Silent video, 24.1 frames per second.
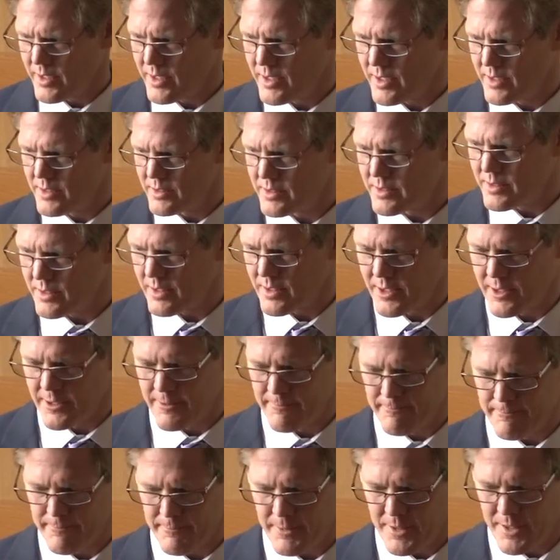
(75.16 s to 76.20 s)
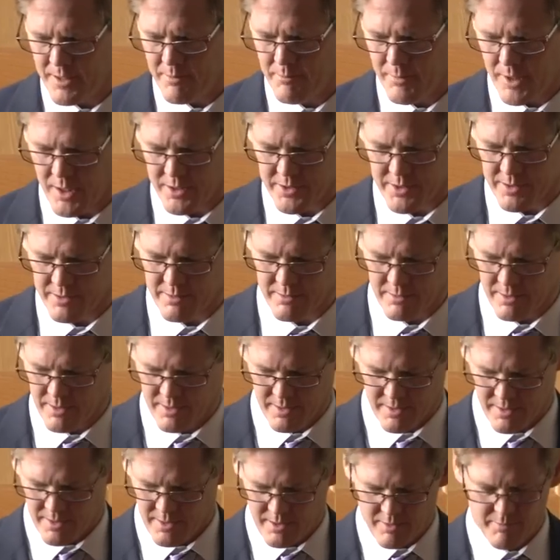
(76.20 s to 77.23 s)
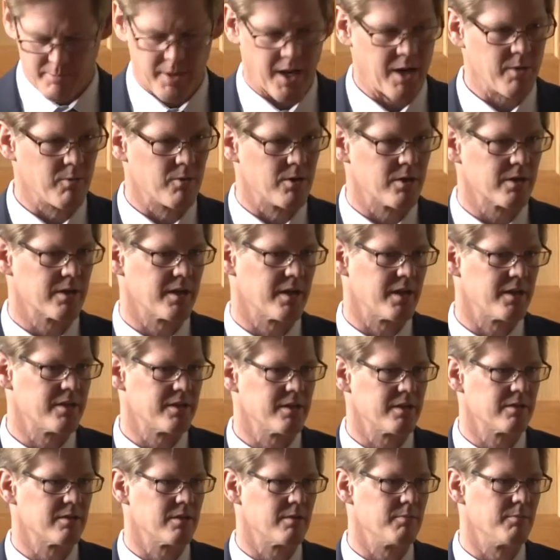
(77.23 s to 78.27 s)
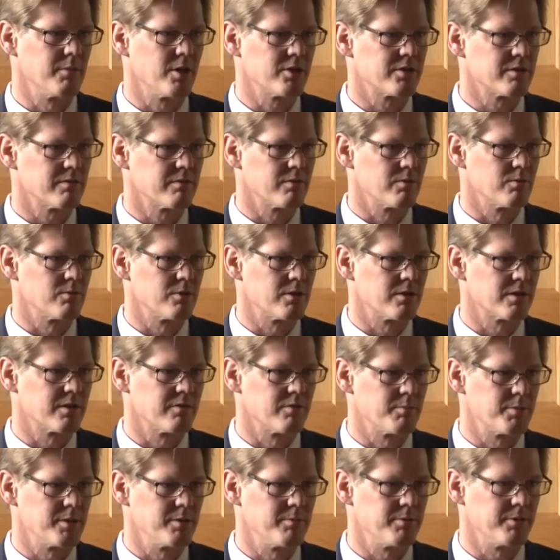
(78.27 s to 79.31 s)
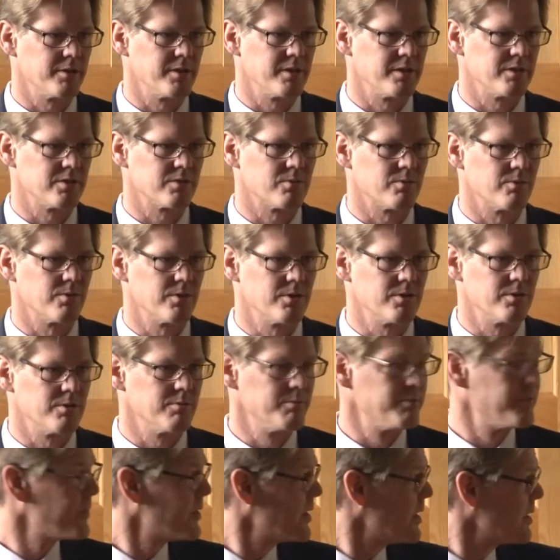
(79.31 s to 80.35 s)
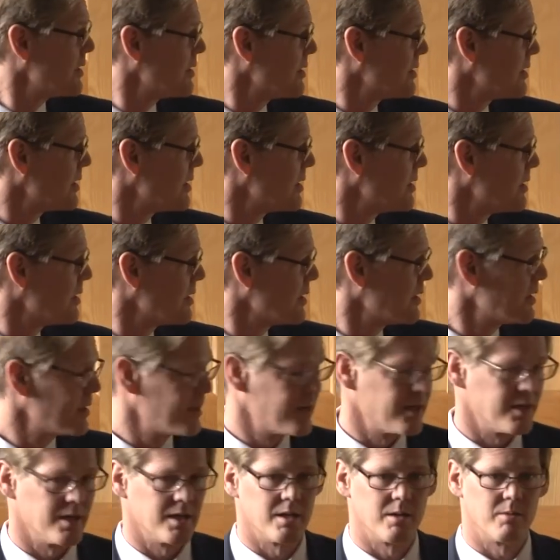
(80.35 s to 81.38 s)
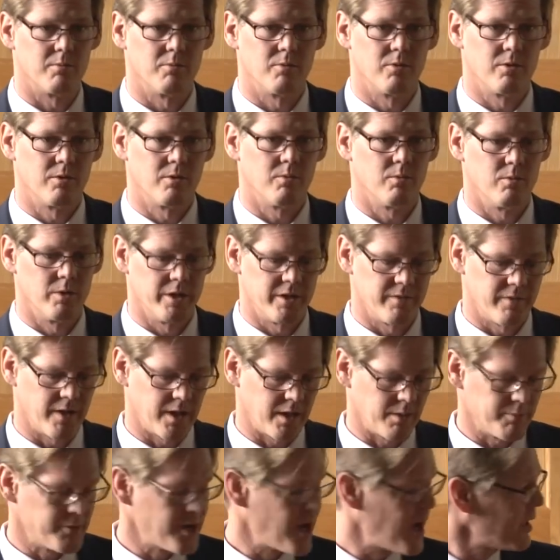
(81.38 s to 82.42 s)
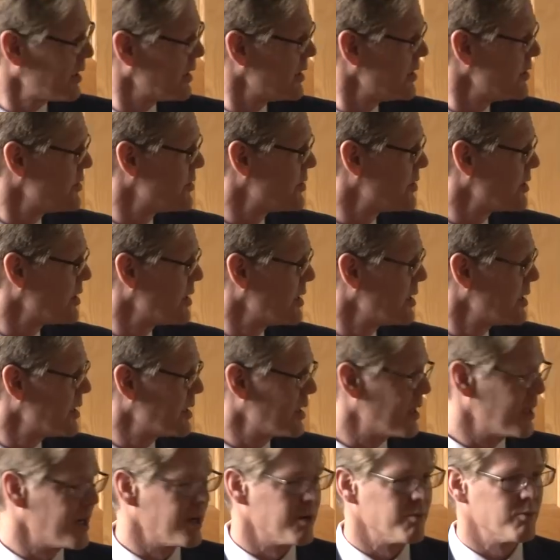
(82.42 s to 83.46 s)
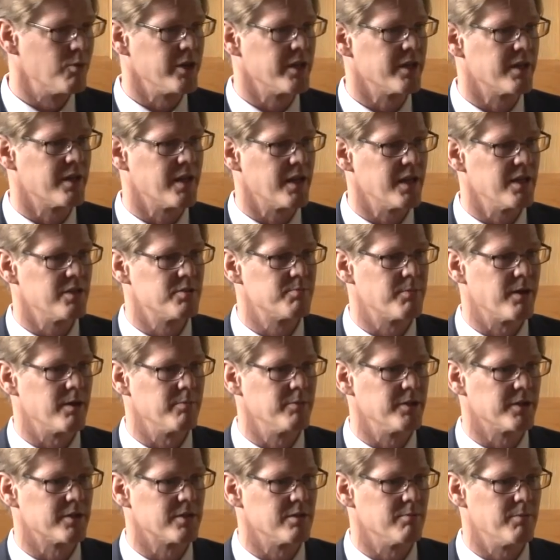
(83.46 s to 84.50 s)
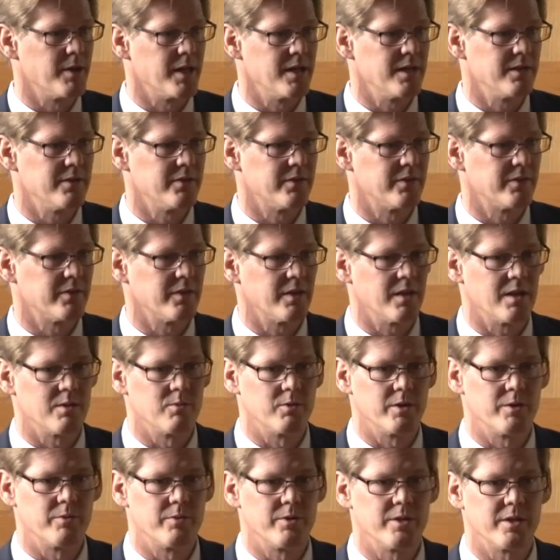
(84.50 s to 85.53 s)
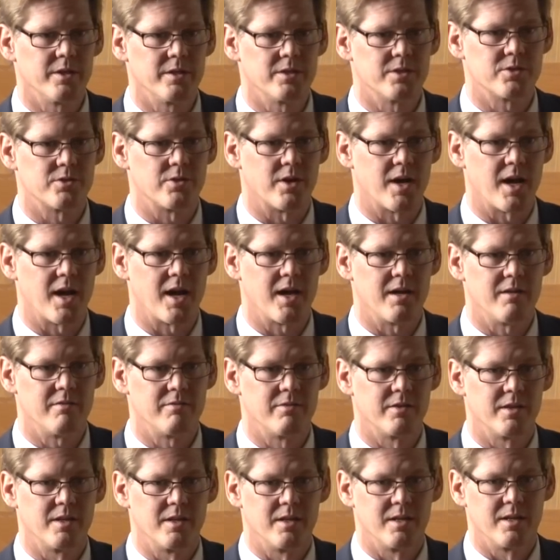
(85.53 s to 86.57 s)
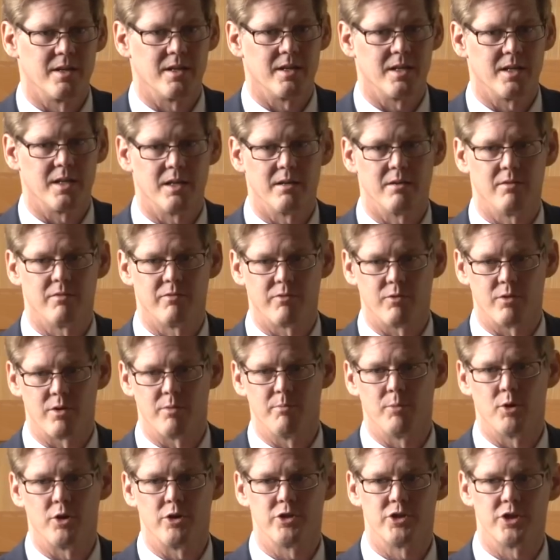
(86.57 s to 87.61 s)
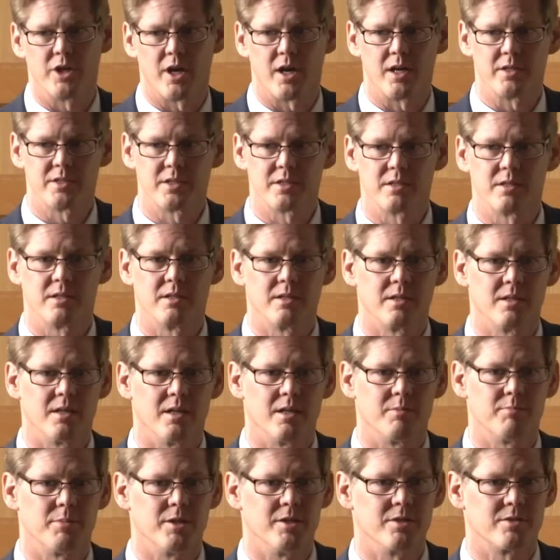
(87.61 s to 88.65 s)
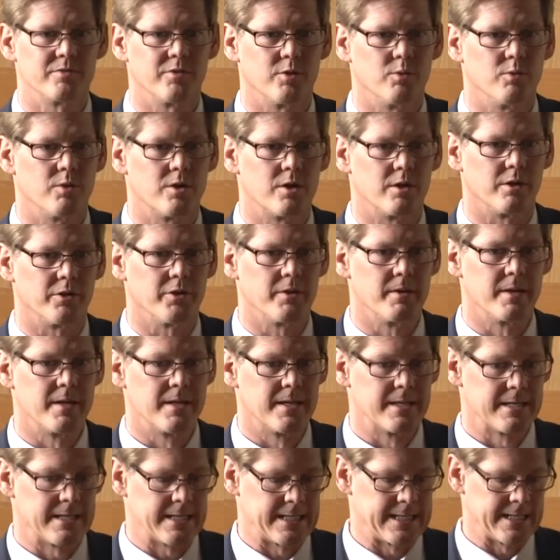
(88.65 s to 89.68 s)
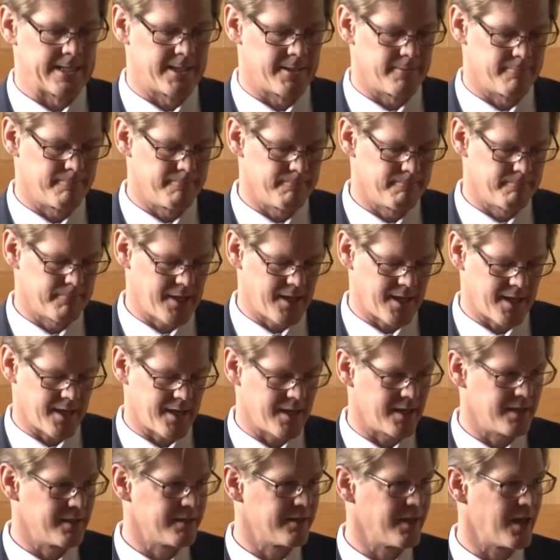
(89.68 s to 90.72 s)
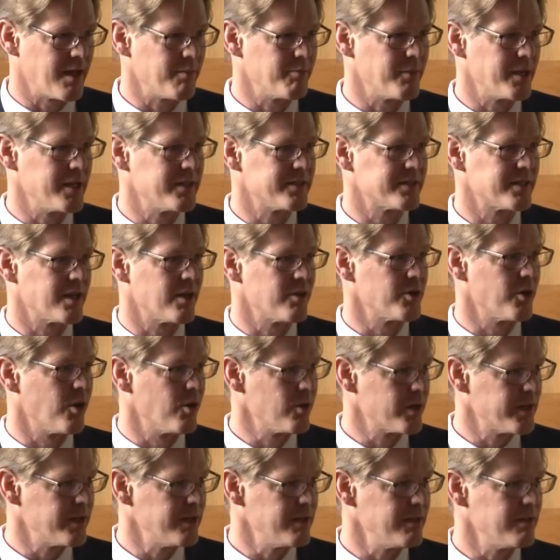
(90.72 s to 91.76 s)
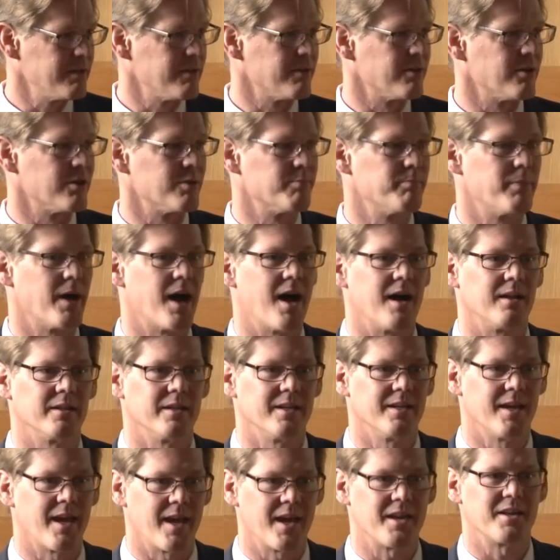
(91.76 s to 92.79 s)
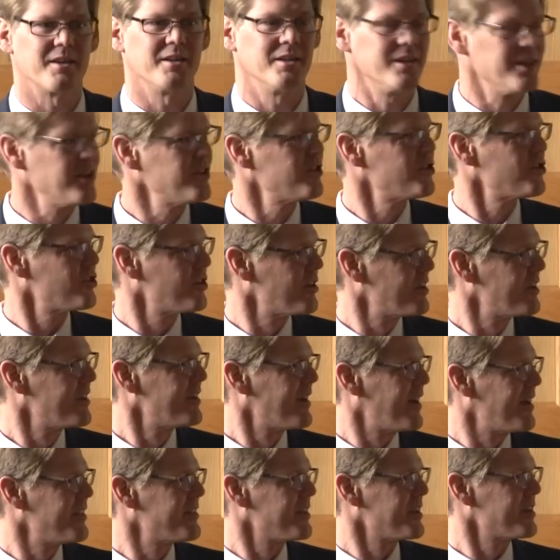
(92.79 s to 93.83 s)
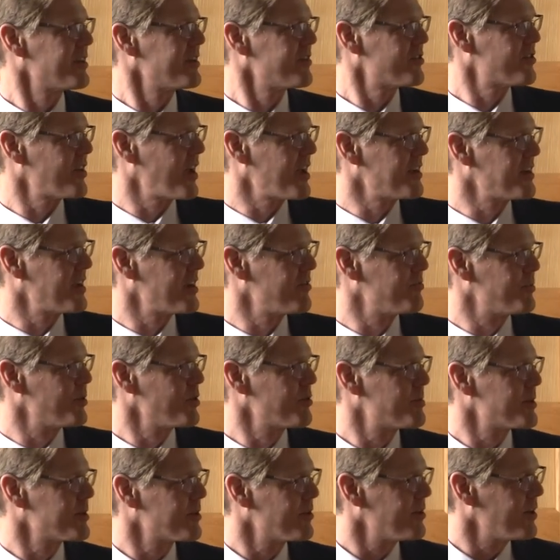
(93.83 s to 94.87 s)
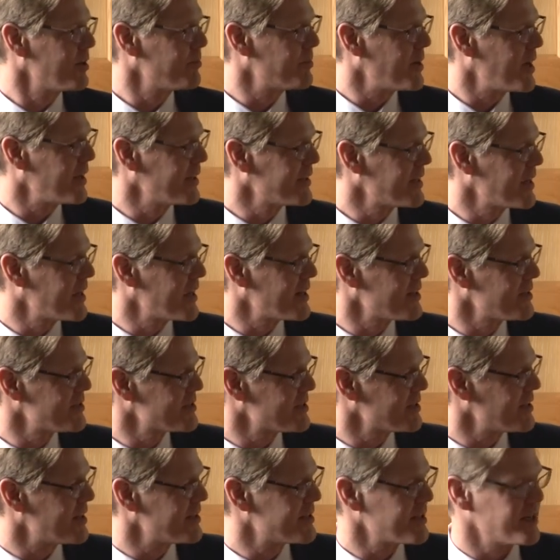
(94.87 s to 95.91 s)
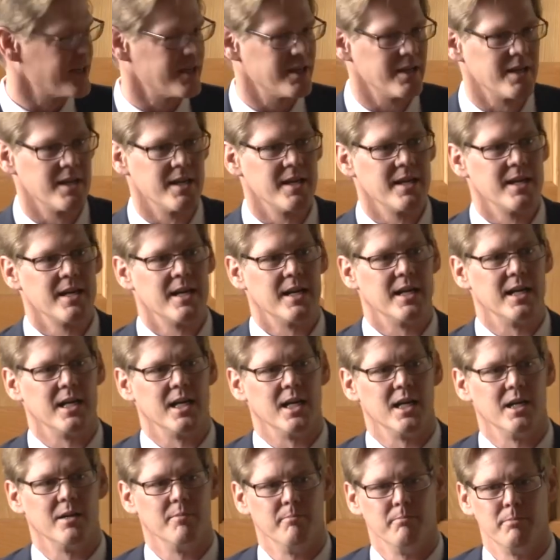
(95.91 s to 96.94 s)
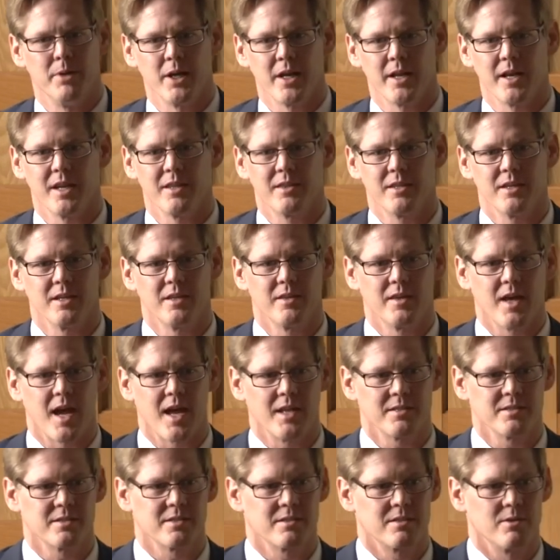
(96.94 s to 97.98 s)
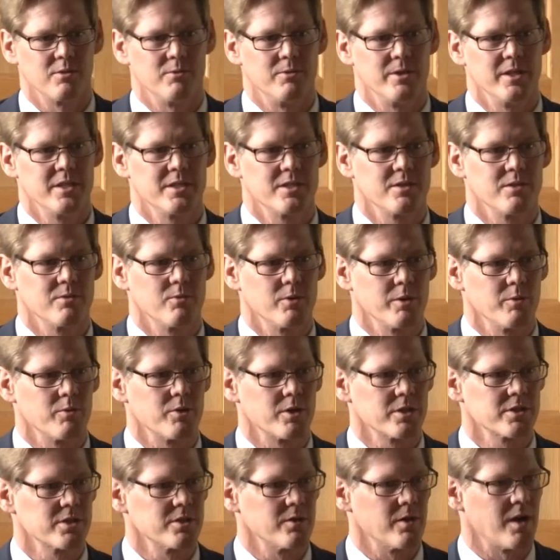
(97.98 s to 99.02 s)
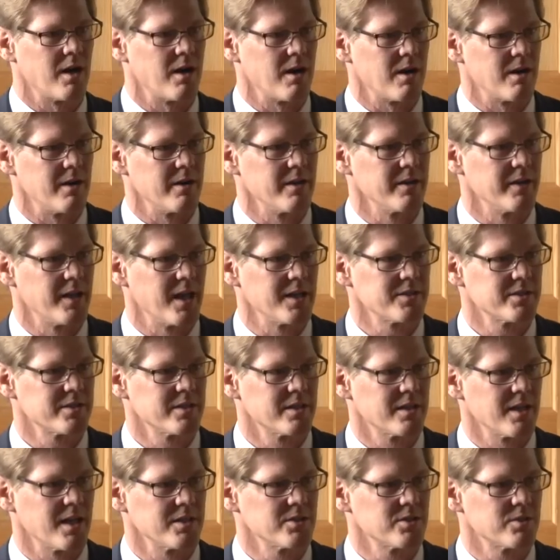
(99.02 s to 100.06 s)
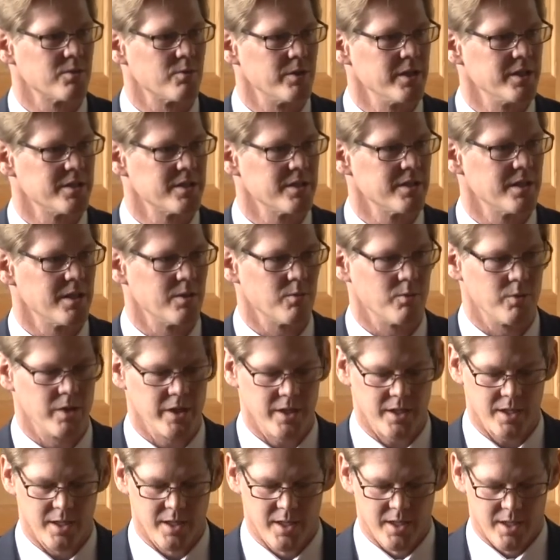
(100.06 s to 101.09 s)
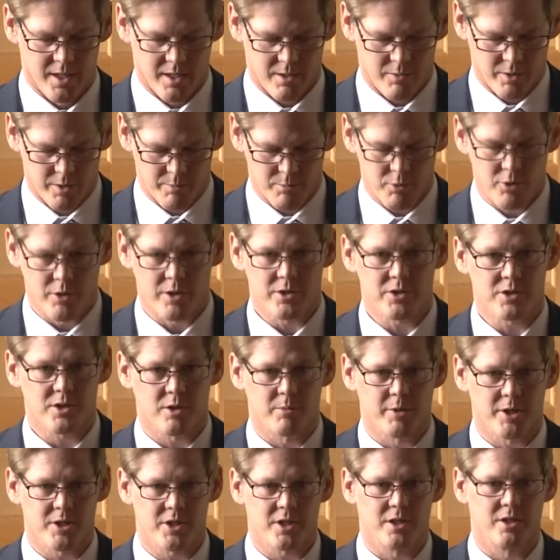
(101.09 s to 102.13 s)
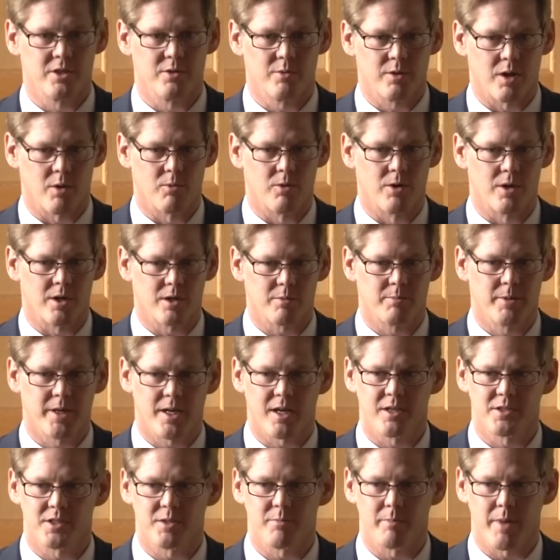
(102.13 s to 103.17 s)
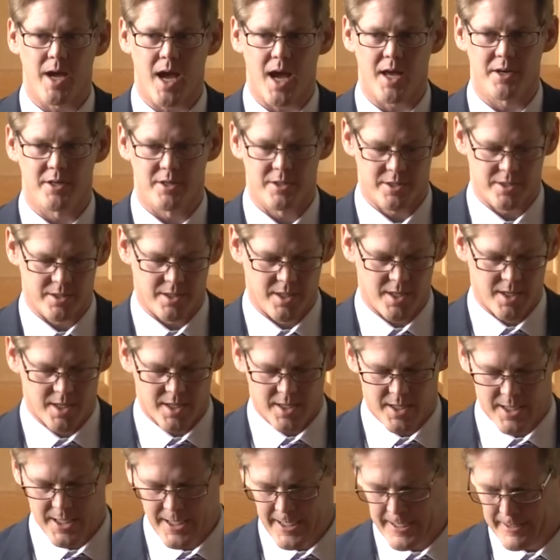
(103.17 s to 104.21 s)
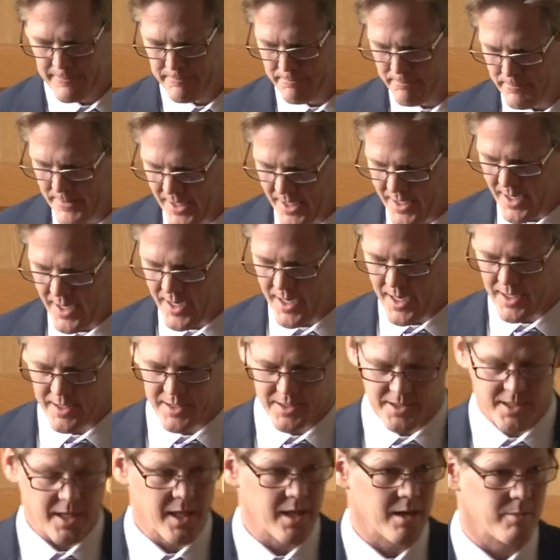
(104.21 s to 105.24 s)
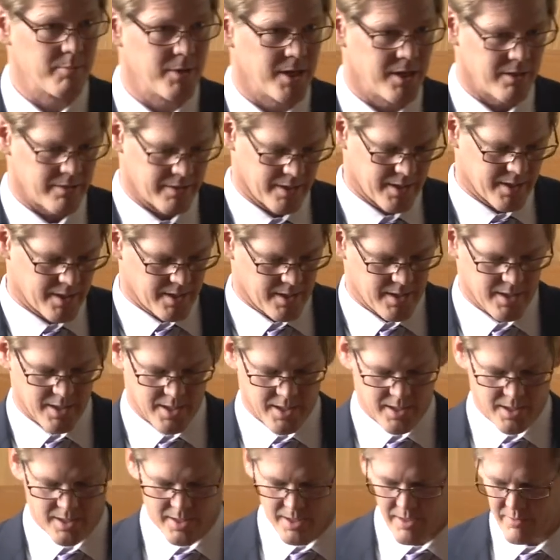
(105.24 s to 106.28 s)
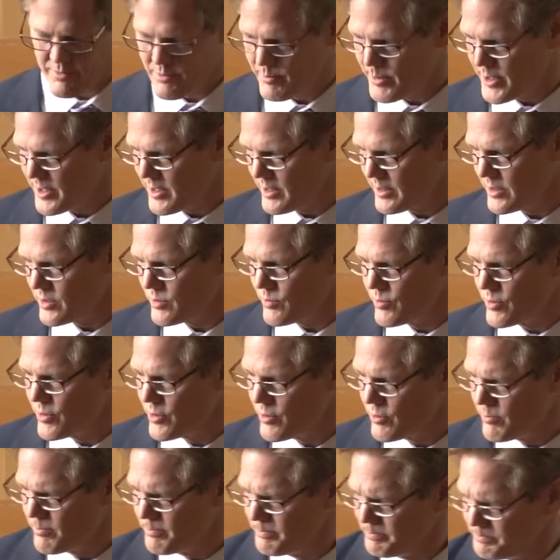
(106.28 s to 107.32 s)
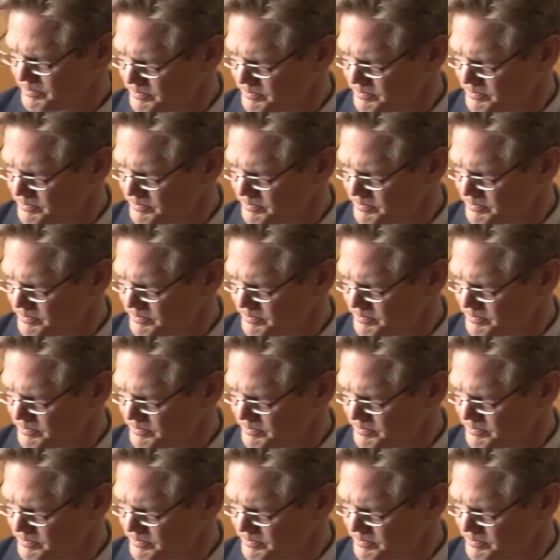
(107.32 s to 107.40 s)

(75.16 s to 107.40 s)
is um, in much of my work, and I think that much of the work of the people in this room that, that um, we develop knowledge, um, we engage public debates and we really strive uh, for a more just and peaceful world. Um, and that might sound hokey or Pollyanna ish. I think Shadd and I have both been called Pollyannas in our day. Um, but I think that's the reason we work so hard. And that's, that's the reason that we, we put so much into our work because it matters. Um, and, and I can say that about uh, everybody in this room.